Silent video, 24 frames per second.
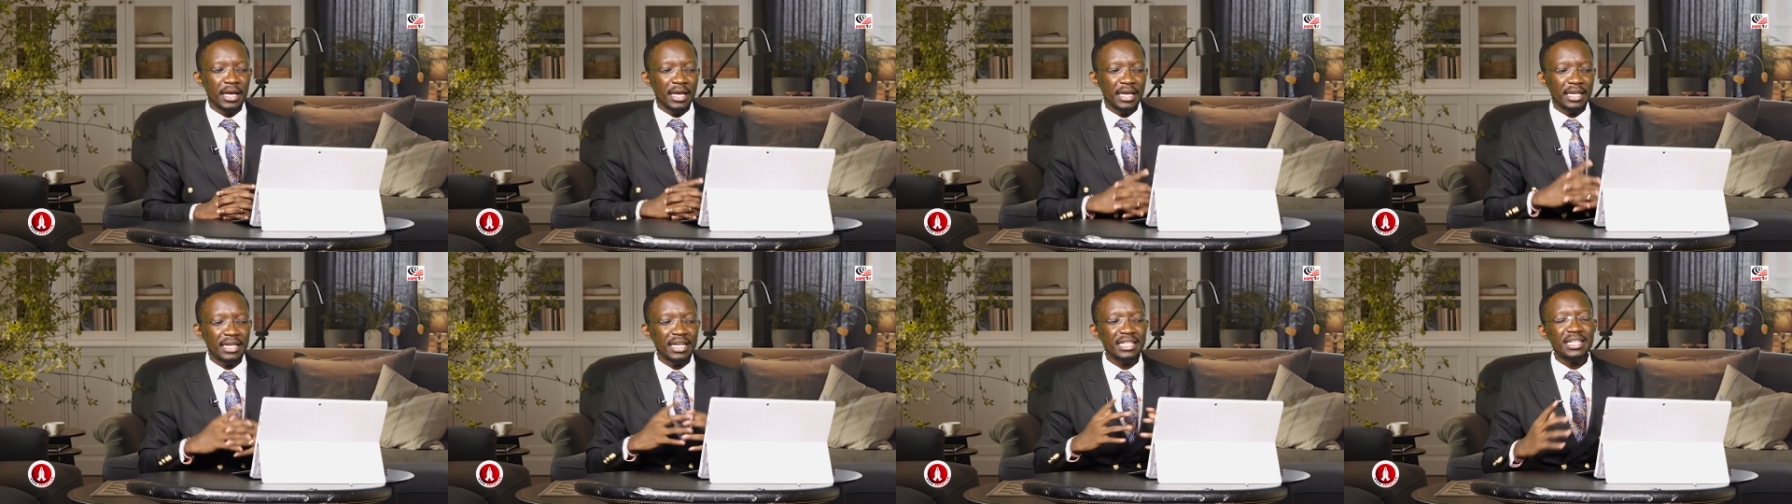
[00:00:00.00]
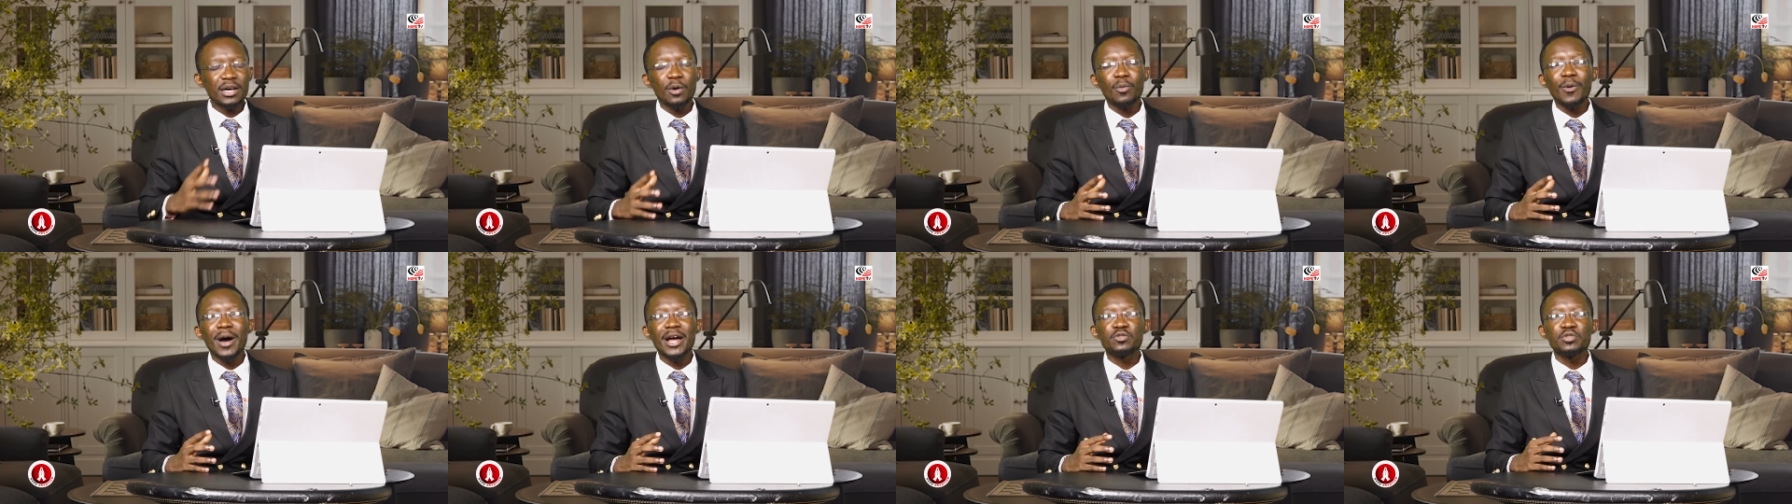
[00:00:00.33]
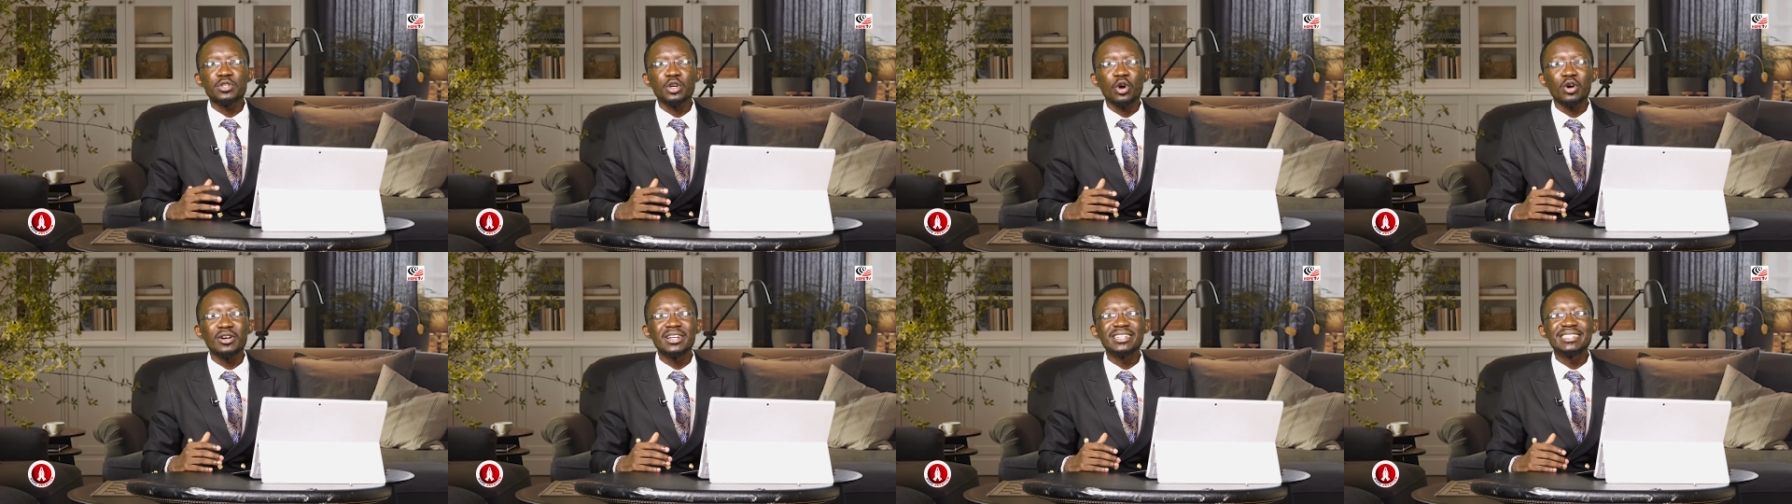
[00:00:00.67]
In other words,
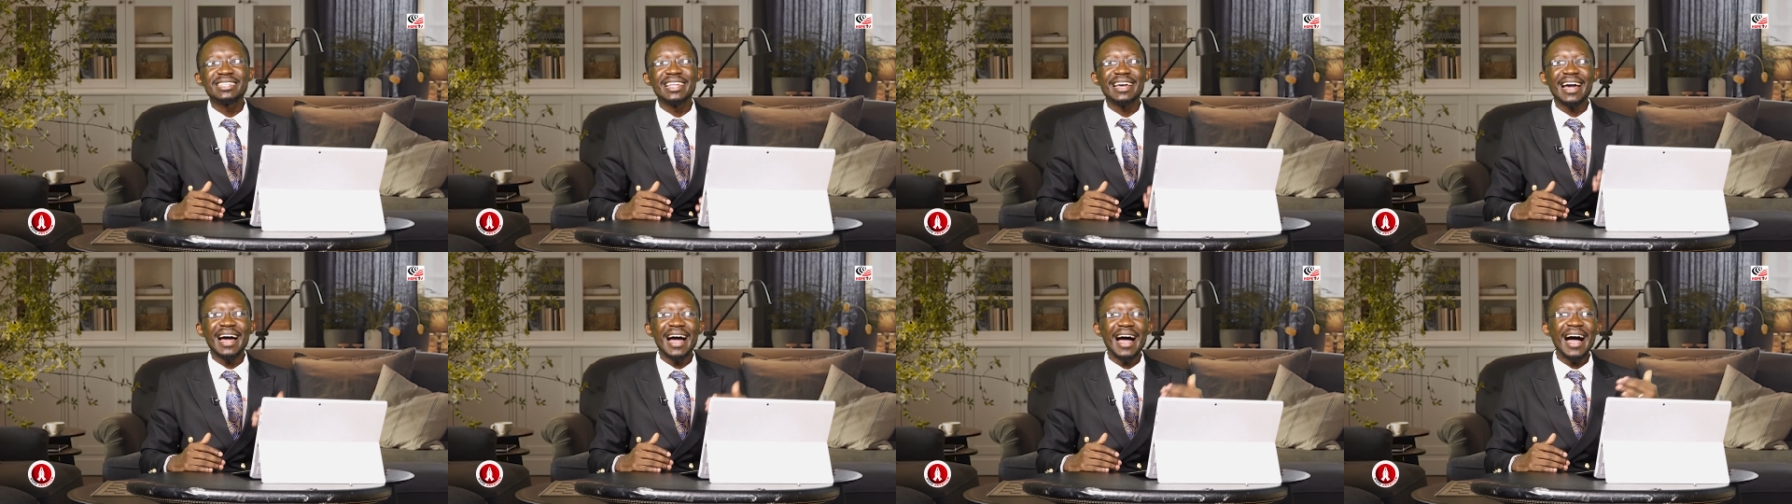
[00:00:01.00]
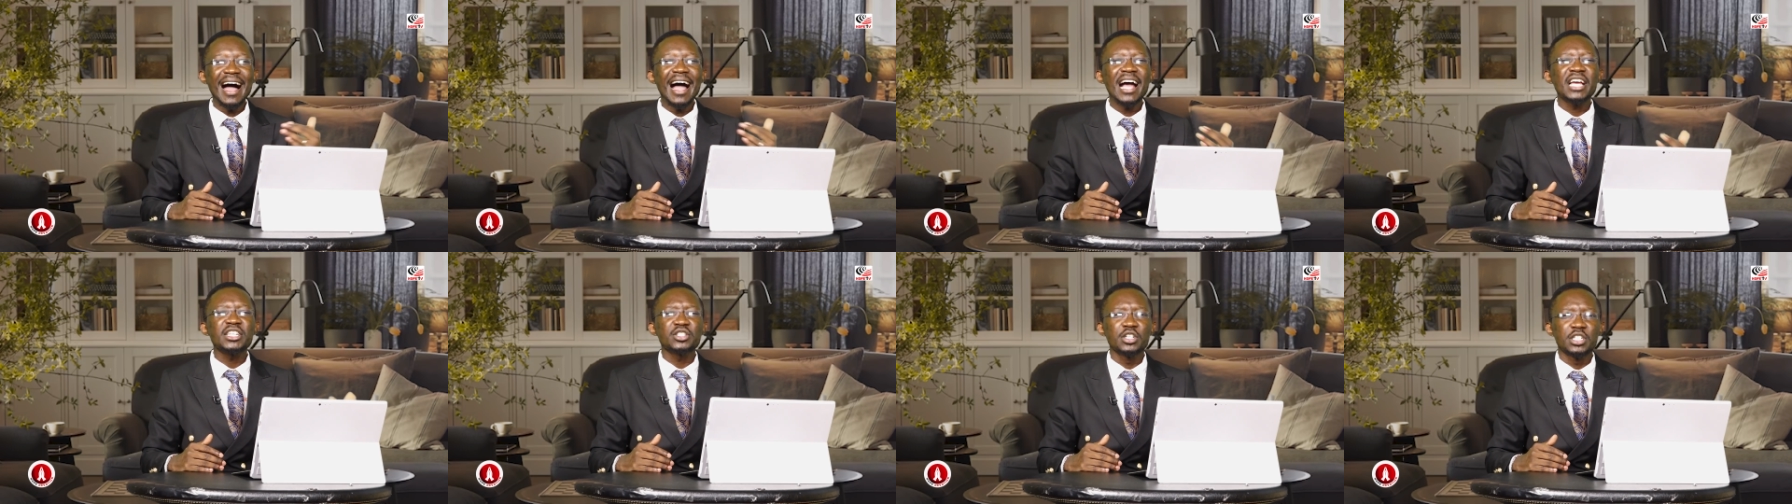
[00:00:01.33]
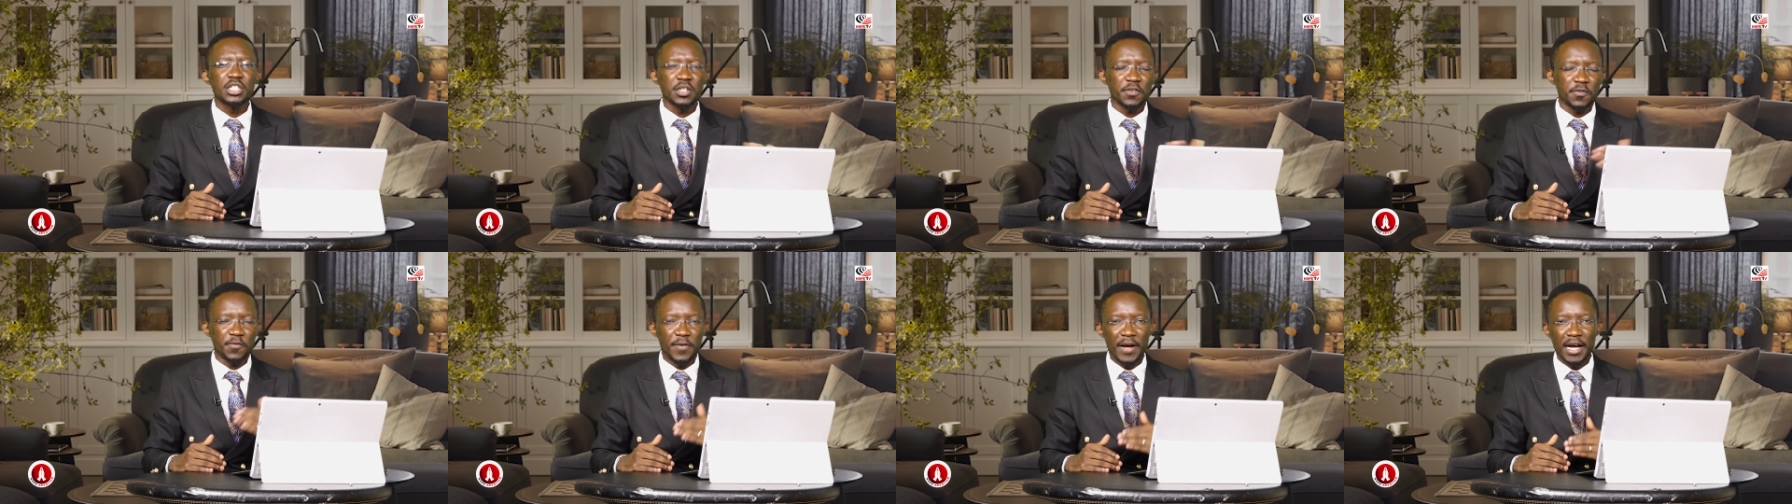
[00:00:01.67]
we call it the unction
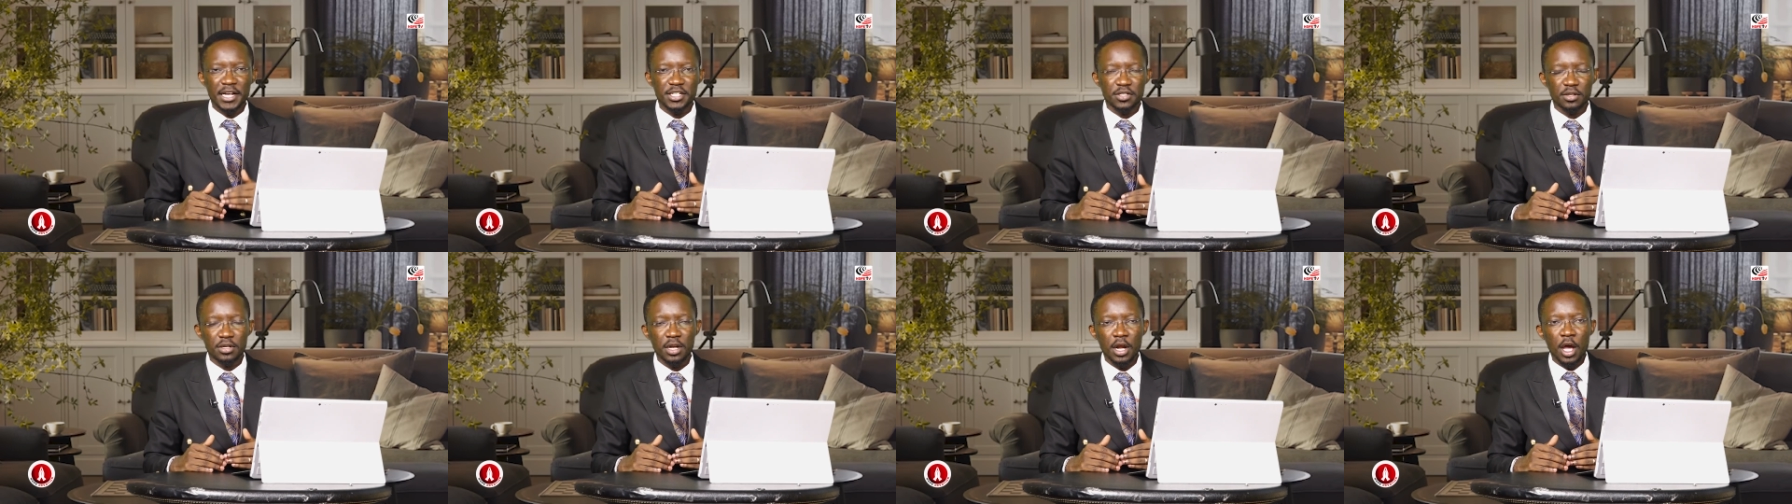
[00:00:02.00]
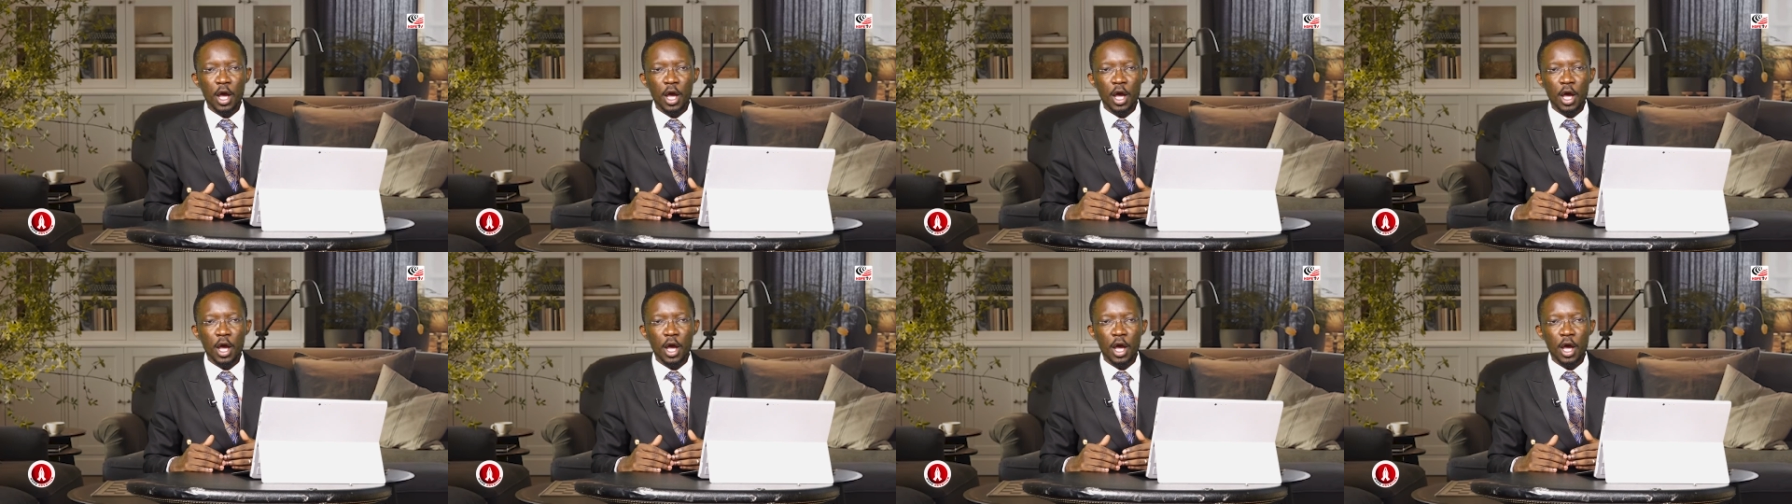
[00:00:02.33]
to function.